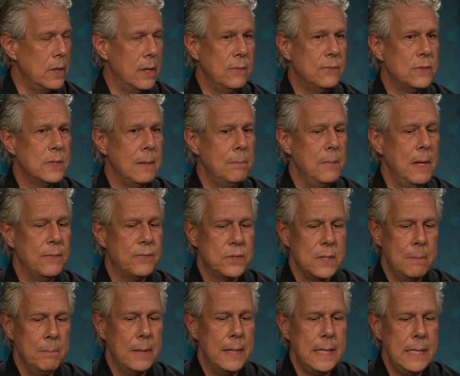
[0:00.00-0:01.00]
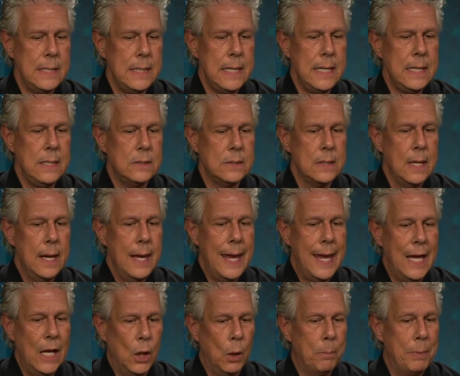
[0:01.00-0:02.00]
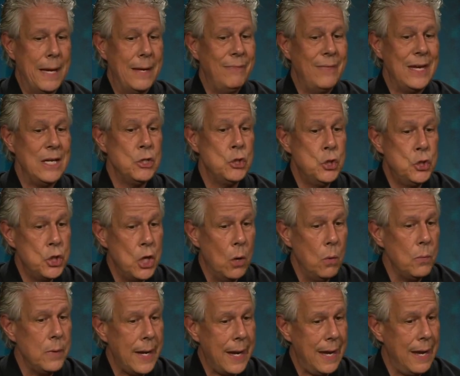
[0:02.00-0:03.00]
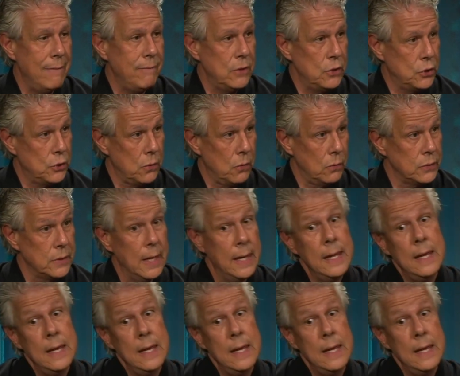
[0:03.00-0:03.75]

if somebody needs help and they don't have insurance,